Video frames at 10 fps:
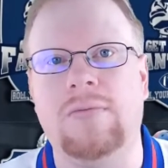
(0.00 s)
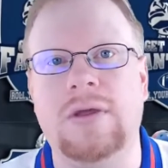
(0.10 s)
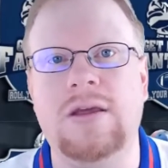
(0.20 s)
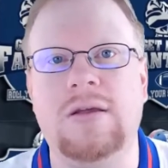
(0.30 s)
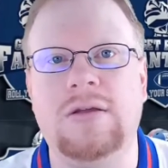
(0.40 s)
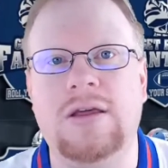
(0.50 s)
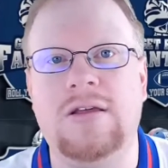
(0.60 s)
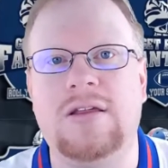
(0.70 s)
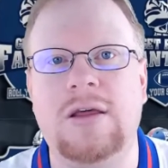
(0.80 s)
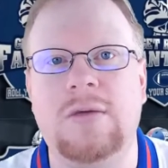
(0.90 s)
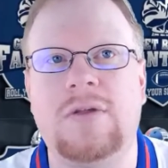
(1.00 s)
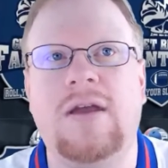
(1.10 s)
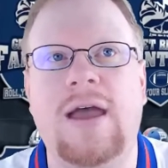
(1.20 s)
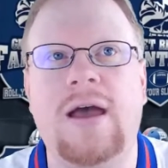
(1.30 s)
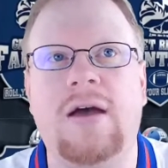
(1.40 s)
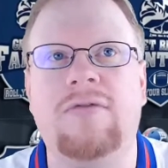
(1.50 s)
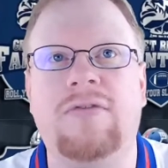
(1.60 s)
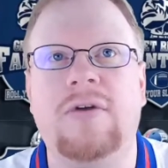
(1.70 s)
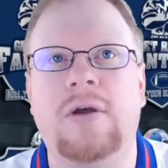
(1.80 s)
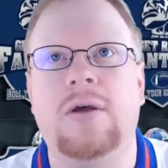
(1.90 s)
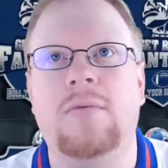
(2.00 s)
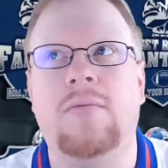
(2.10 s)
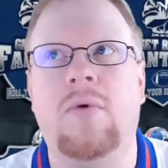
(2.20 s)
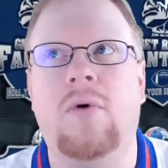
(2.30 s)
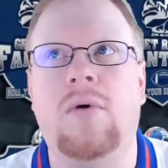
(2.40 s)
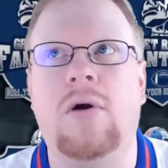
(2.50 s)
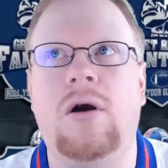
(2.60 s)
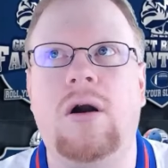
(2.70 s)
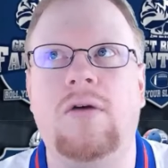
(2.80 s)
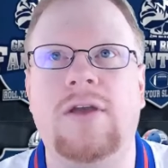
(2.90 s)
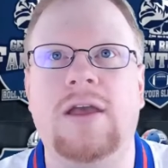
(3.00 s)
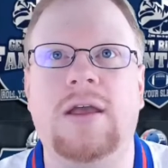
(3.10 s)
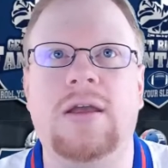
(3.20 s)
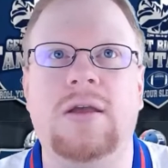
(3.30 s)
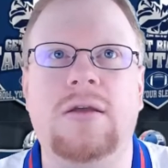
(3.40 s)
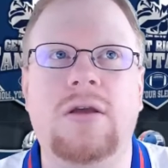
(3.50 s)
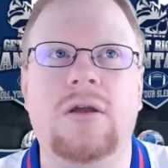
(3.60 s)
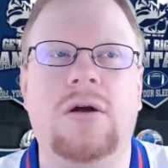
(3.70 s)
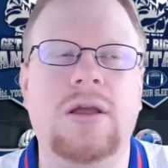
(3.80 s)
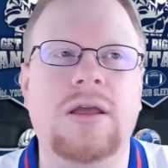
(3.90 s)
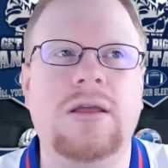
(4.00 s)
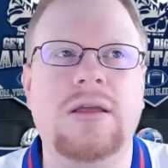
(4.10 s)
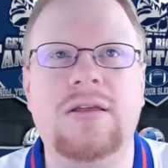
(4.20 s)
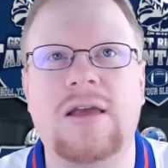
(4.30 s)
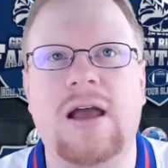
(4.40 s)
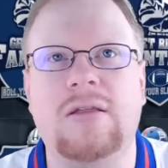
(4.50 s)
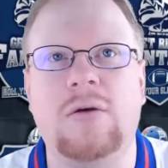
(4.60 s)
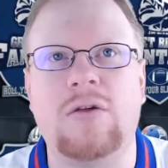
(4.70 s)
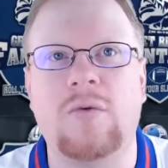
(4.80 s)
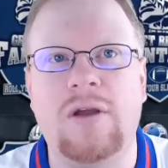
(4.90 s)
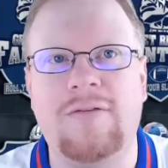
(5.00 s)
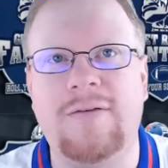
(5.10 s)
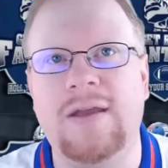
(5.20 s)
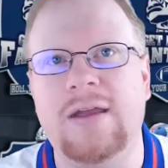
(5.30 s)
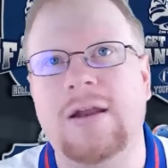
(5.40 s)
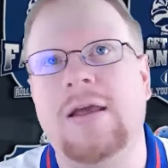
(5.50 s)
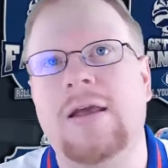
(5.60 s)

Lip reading: He seems to have more of a, he's got those quick feet,